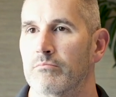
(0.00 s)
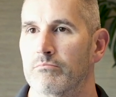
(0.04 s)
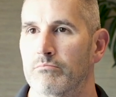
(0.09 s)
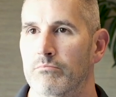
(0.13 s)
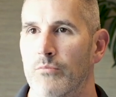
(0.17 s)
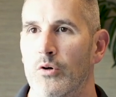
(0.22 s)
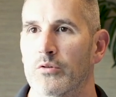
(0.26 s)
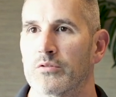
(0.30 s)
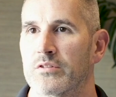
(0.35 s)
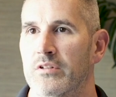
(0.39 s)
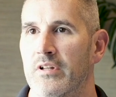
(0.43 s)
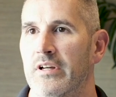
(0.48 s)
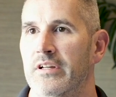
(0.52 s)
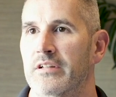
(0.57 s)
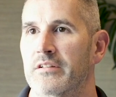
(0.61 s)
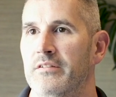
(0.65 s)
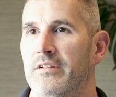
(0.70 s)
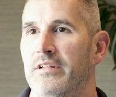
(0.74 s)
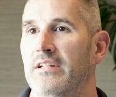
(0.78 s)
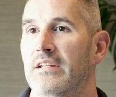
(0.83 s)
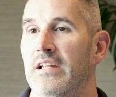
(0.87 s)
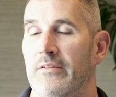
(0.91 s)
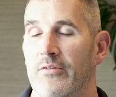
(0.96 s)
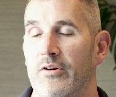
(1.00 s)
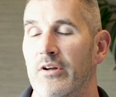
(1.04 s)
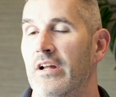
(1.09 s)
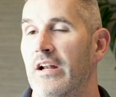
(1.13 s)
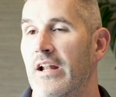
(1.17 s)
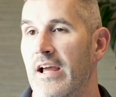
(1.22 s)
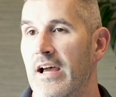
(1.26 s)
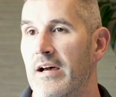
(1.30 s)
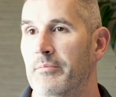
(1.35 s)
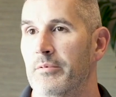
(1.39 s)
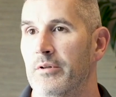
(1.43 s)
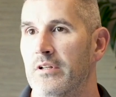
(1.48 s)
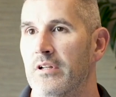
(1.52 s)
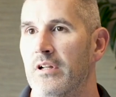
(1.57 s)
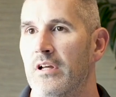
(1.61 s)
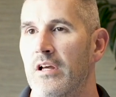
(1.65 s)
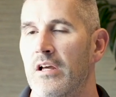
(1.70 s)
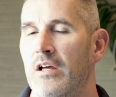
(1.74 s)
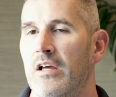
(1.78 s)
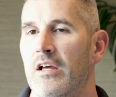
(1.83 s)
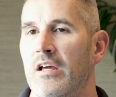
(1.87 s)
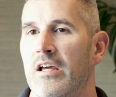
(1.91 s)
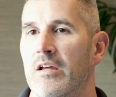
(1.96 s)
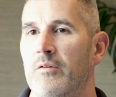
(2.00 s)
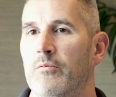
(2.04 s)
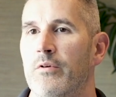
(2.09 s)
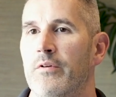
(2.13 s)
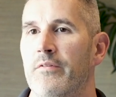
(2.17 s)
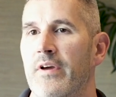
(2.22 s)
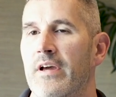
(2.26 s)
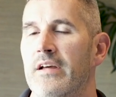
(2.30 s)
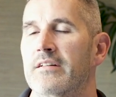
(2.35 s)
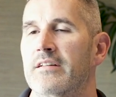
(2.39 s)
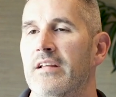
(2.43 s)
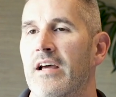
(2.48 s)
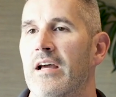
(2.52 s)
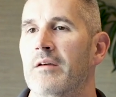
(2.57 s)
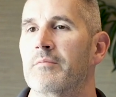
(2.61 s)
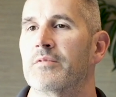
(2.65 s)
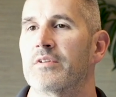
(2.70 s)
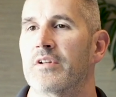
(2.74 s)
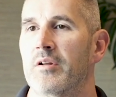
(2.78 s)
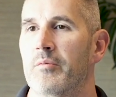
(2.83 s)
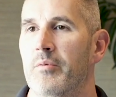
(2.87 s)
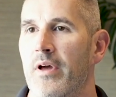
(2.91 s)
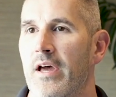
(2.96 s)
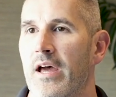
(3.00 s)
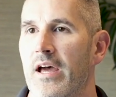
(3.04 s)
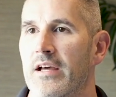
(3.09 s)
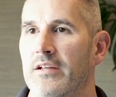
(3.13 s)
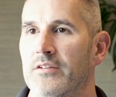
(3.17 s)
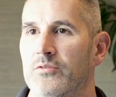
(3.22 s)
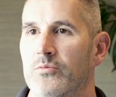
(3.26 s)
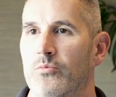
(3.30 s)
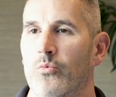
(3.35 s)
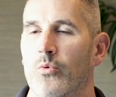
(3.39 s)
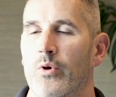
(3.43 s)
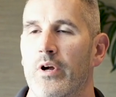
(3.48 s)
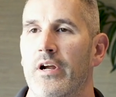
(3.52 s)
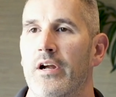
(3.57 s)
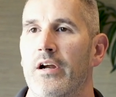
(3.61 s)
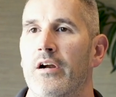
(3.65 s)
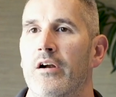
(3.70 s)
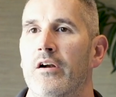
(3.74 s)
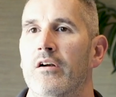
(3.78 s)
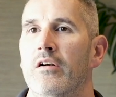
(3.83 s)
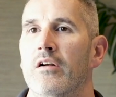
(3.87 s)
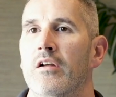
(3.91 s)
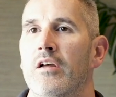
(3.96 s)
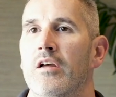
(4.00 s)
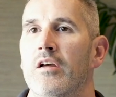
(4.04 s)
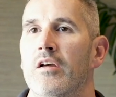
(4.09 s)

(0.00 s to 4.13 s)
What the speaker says: most likely never going to happen. And we've had times in the past where